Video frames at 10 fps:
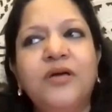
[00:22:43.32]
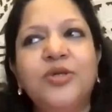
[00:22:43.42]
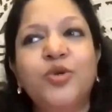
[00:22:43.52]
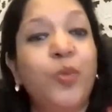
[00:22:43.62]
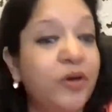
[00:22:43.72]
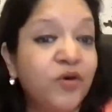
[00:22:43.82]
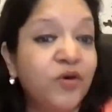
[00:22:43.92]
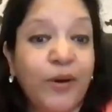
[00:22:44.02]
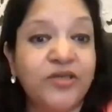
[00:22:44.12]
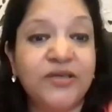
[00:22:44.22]
So one of the
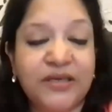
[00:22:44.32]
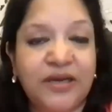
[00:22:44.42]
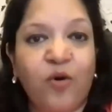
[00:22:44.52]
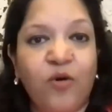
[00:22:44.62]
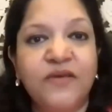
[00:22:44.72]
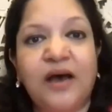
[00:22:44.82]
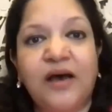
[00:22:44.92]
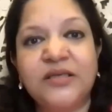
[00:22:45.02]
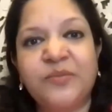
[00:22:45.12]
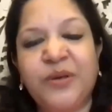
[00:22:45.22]
questions that I always
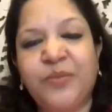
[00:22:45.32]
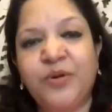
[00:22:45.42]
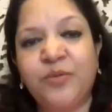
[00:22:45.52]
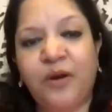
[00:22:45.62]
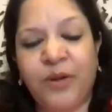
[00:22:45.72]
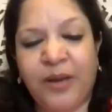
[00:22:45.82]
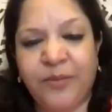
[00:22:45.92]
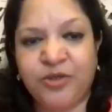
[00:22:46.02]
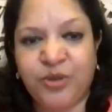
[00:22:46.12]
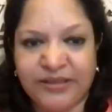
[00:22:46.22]
ask people when I'm
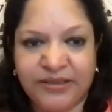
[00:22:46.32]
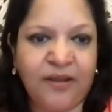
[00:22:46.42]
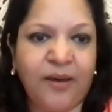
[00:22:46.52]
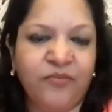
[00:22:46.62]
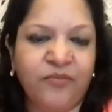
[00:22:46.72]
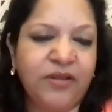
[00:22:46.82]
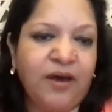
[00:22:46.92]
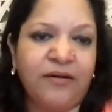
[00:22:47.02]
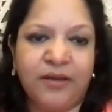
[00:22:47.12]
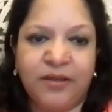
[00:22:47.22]
addressing them when they
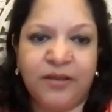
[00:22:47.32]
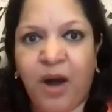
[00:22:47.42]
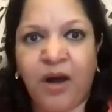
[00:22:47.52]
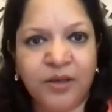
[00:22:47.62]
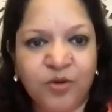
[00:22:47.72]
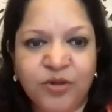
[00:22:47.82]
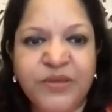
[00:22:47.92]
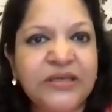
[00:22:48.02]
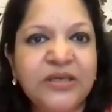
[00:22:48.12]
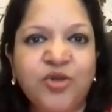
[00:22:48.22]
are in the marketing or the
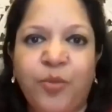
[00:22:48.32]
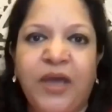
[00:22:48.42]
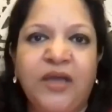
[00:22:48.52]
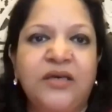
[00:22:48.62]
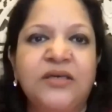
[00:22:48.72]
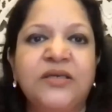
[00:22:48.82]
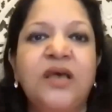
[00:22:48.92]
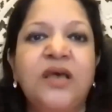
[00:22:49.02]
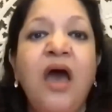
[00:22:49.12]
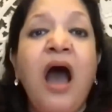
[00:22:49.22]
business domain is,
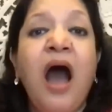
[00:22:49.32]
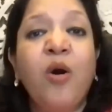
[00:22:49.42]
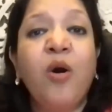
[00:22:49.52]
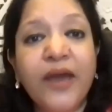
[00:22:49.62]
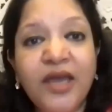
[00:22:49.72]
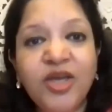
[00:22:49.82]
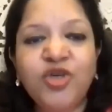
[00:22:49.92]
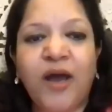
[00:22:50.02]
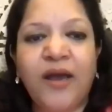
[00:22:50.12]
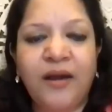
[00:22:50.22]
how
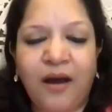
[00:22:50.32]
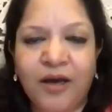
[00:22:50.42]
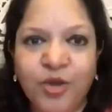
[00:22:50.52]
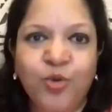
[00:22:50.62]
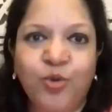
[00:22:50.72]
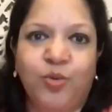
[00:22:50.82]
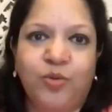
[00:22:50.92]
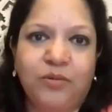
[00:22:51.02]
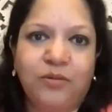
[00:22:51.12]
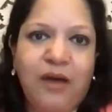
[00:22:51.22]
agile are you
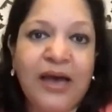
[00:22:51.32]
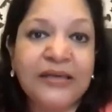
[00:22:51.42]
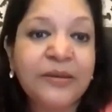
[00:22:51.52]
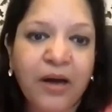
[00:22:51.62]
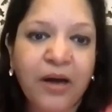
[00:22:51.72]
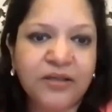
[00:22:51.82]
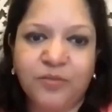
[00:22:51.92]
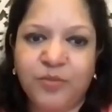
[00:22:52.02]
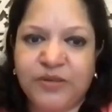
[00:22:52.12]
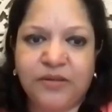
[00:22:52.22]
as a
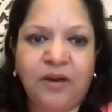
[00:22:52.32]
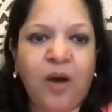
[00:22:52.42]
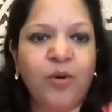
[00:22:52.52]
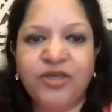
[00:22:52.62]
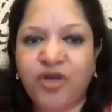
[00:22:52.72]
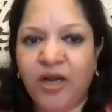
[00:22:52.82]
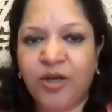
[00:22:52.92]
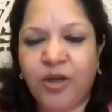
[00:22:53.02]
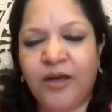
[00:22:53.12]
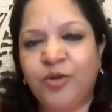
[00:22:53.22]
marketing person? How
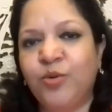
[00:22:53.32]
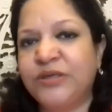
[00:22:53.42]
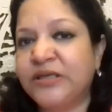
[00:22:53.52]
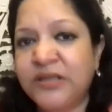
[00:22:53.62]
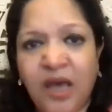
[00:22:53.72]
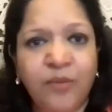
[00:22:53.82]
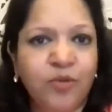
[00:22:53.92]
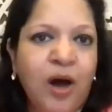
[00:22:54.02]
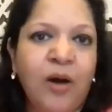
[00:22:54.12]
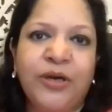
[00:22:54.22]
agile are you as a
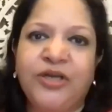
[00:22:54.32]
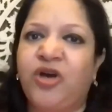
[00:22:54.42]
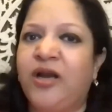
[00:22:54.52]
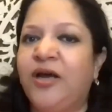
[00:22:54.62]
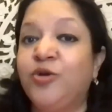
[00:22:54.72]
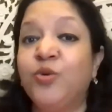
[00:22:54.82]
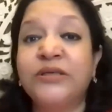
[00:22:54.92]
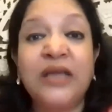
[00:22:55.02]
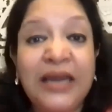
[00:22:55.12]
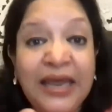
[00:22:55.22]
CMO? How agile are you
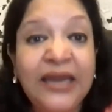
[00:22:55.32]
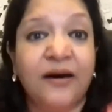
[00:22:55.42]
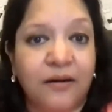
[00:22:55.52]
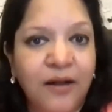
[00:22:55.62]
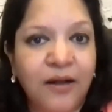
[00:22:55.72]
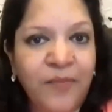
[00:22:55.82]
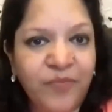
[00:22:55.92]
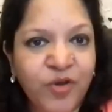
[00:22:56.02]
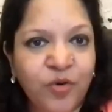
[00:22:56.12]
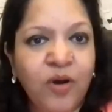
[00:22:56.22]
as a leader?
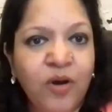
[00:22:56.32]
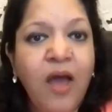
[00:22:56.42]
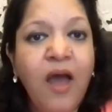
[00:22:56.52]
You know,